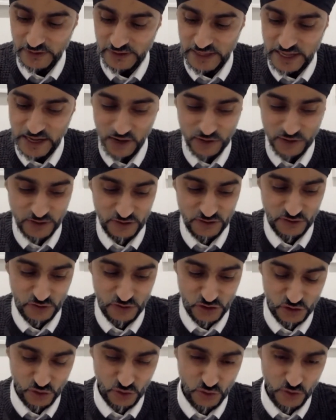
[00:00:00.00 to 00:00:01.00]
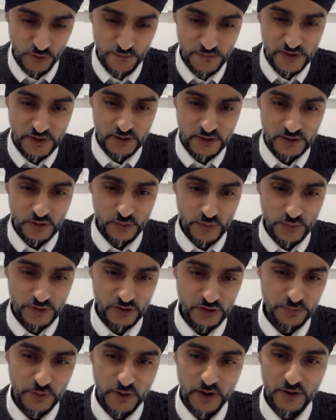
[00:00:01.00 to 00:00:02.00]
allows us to ensure that when
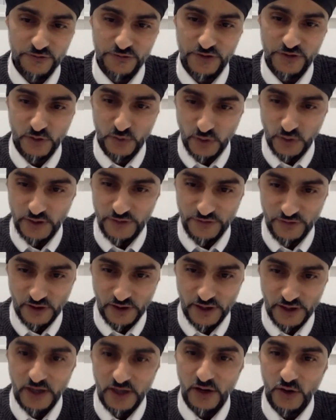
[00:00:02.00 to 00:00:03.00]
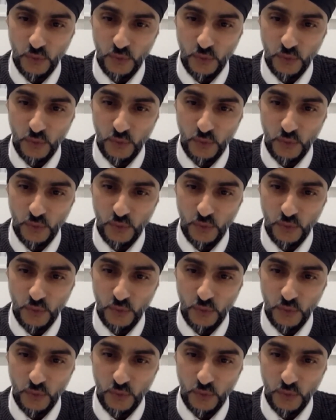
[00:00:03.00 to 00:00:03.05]
does Part 3 qualify,